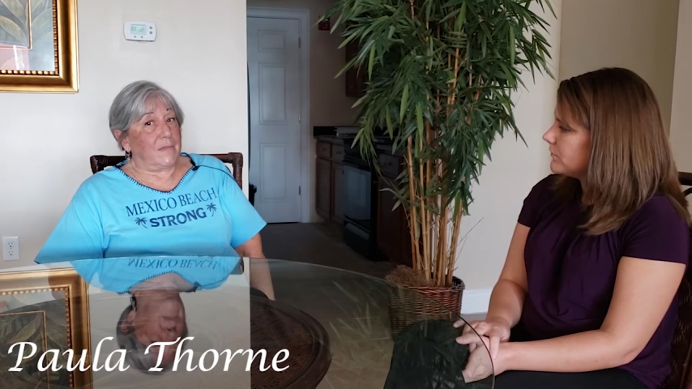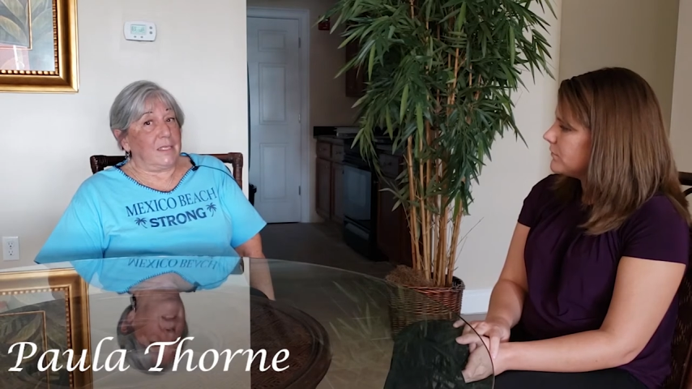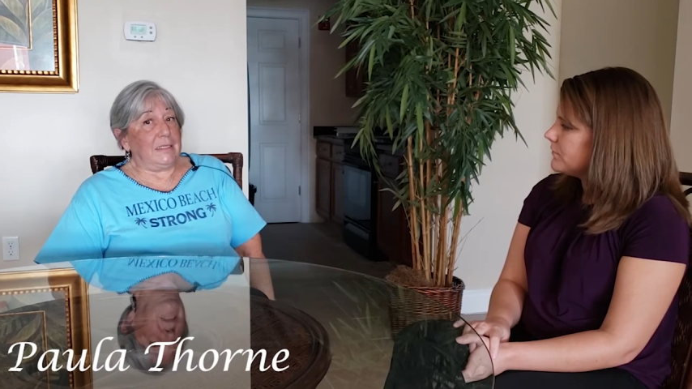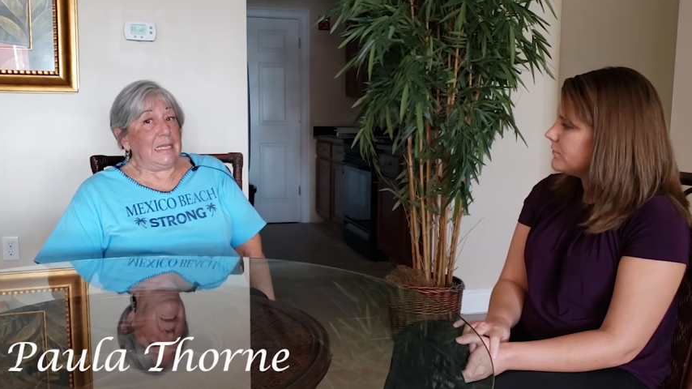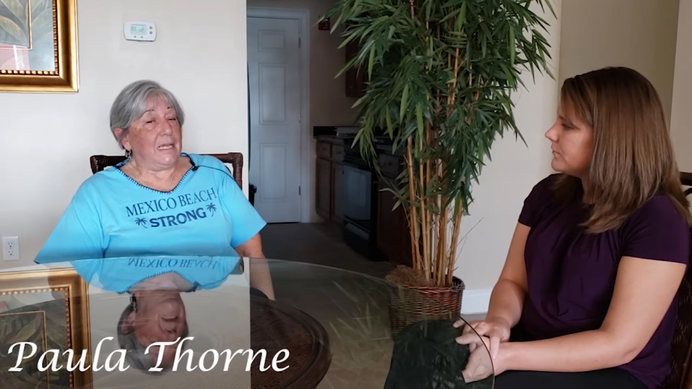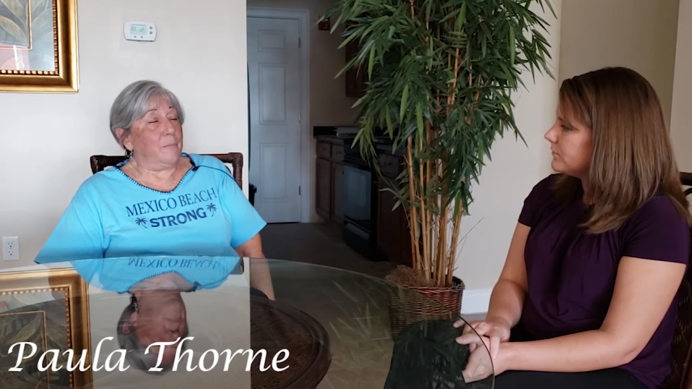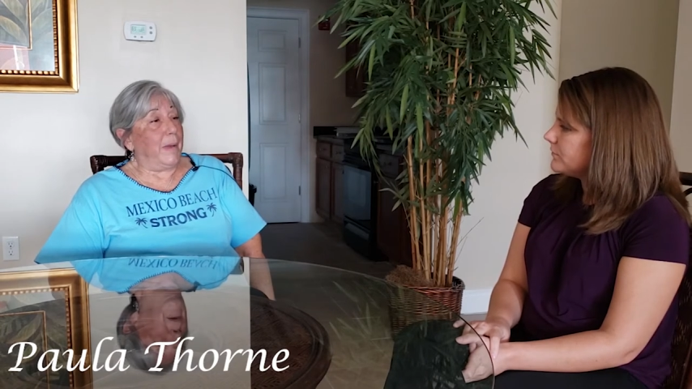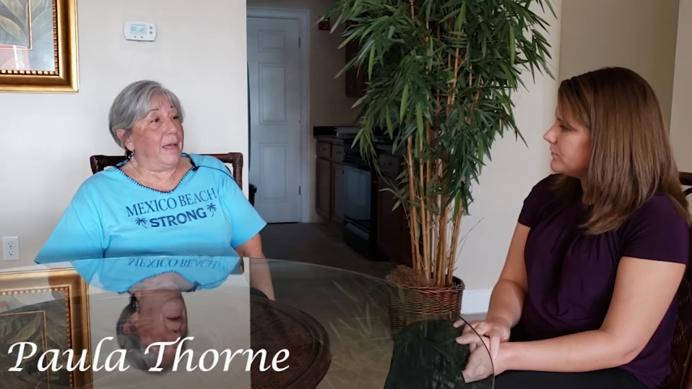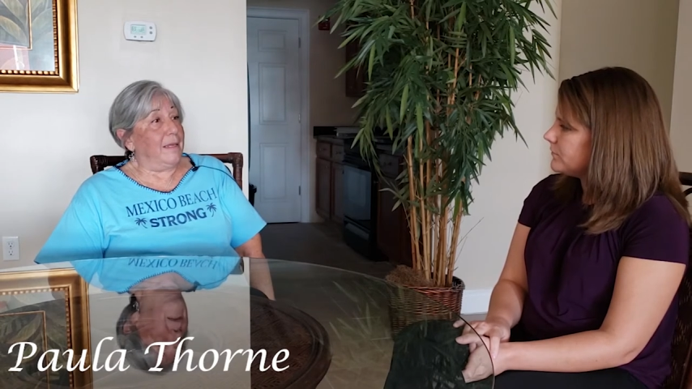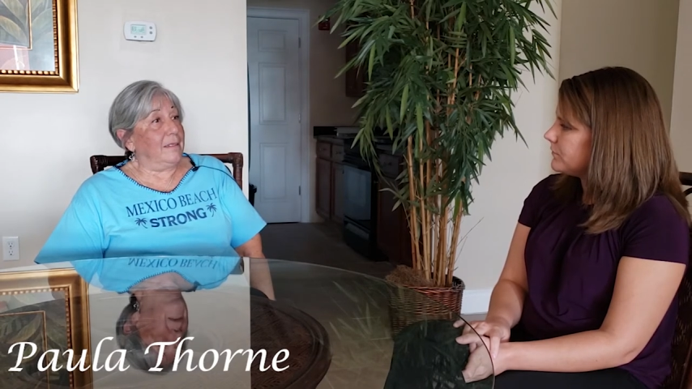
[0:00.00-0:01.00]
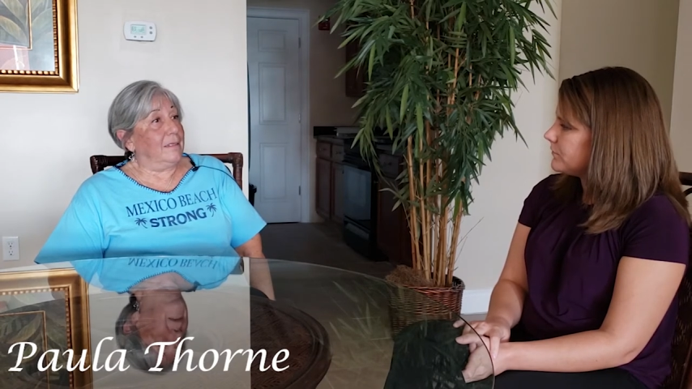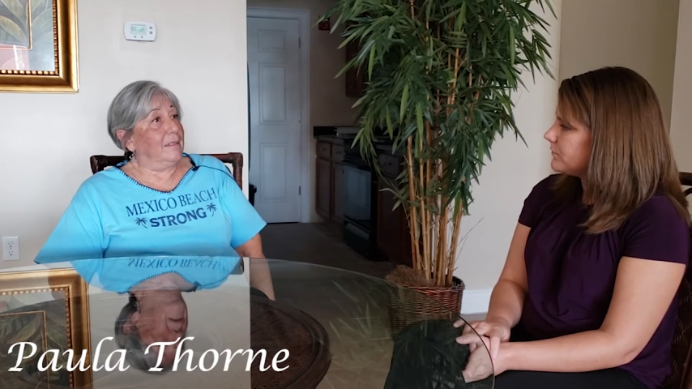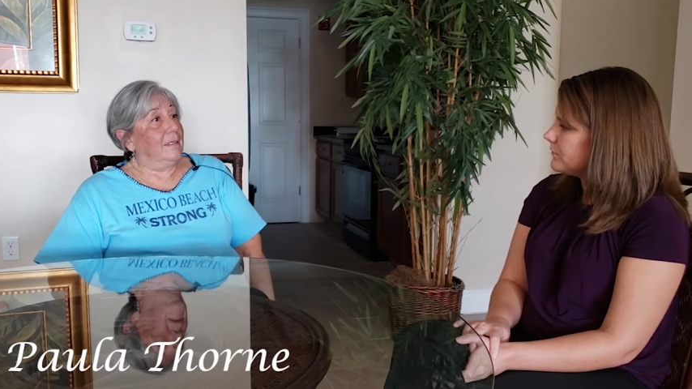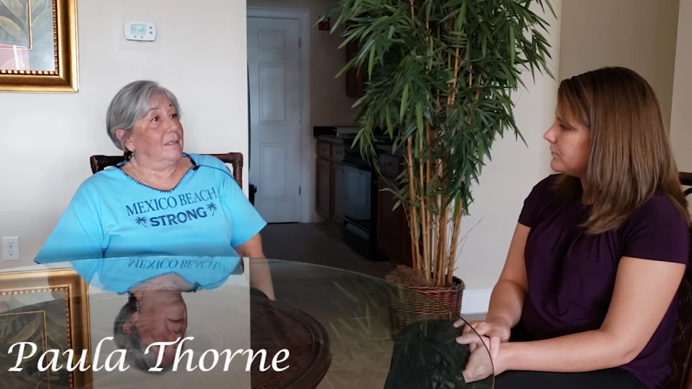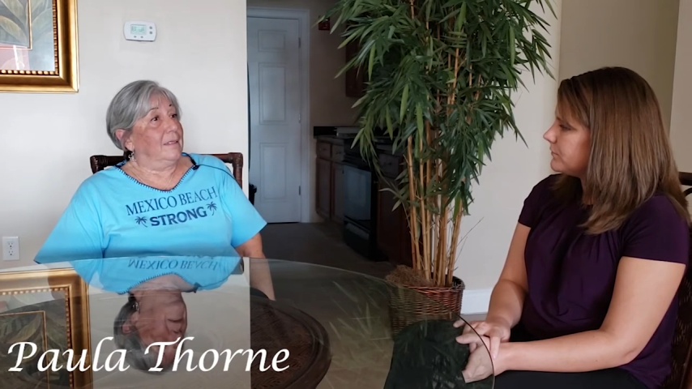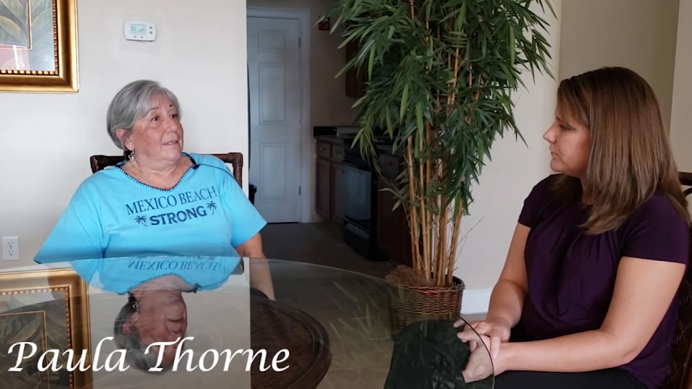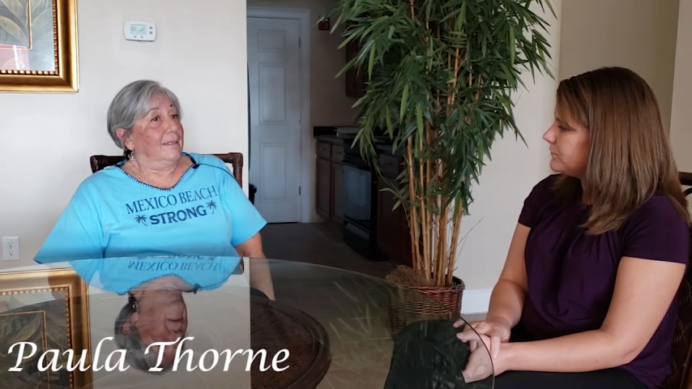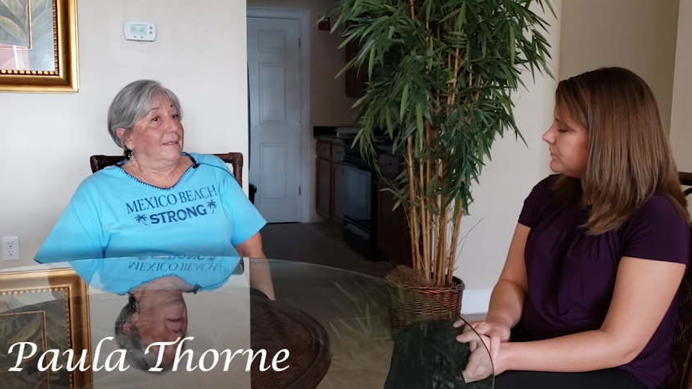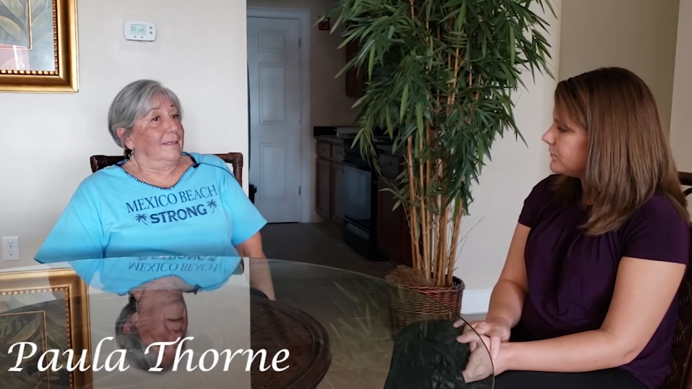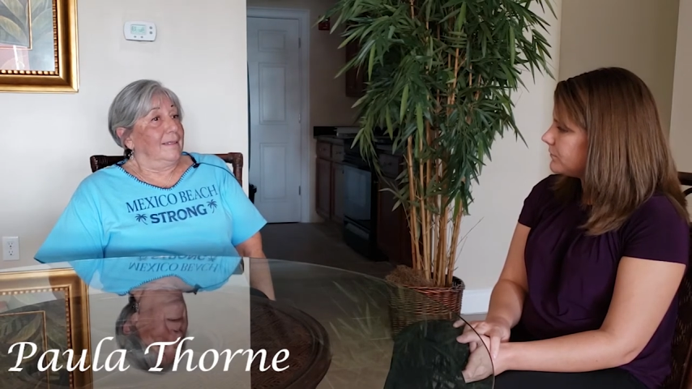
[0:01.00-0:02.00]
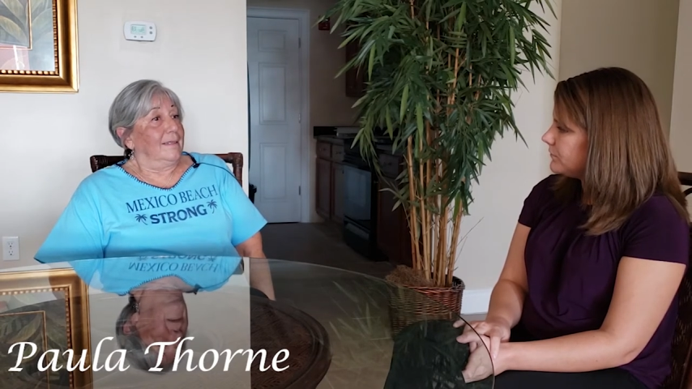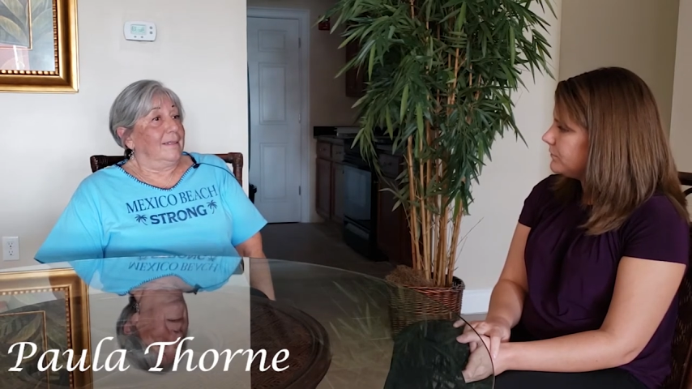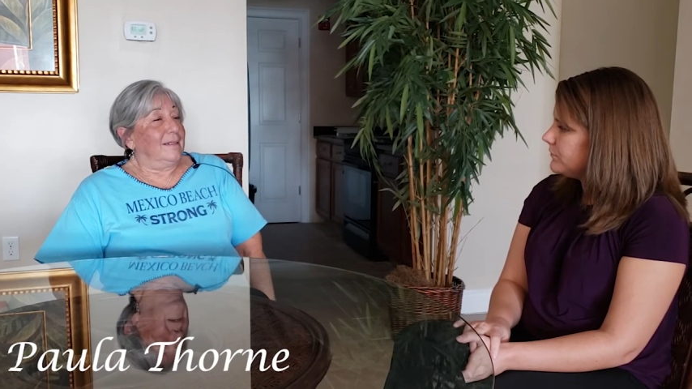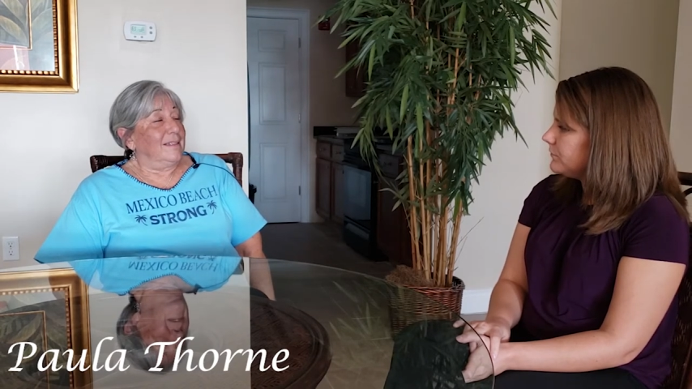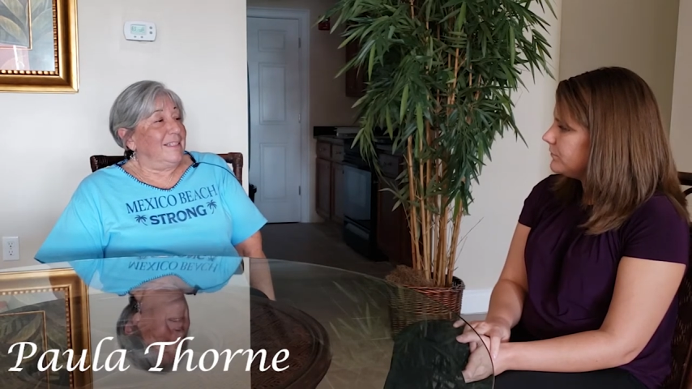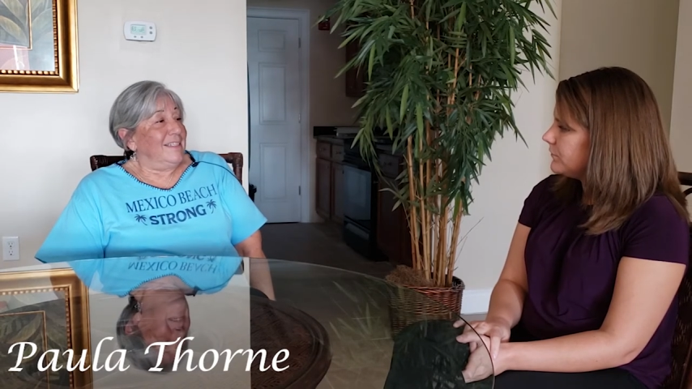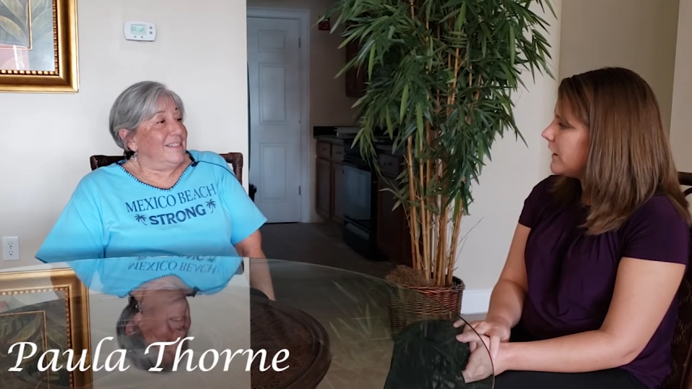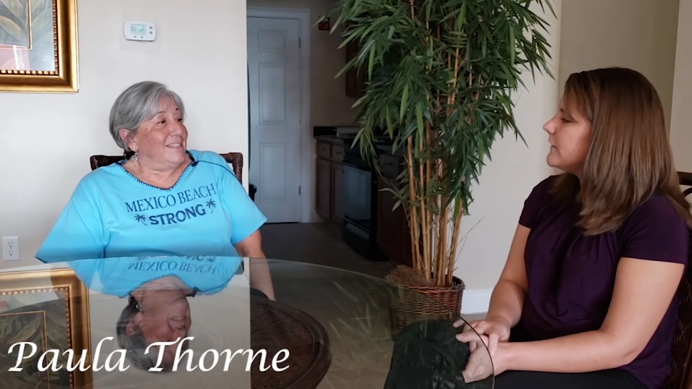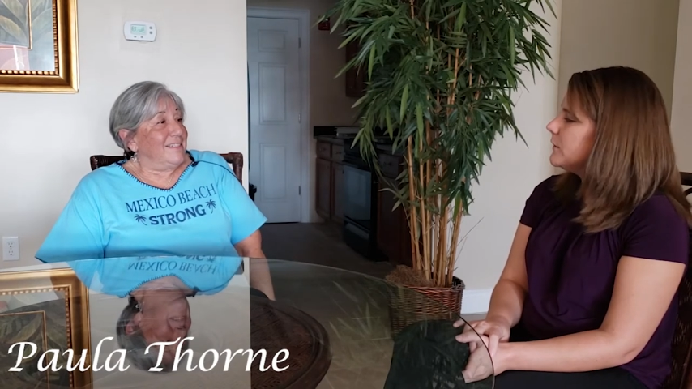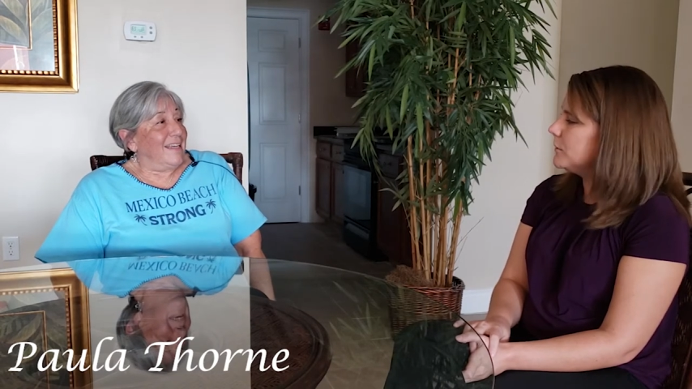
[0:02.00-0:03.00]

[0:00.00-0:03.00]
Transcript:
Speaker 1: leak, but it's I just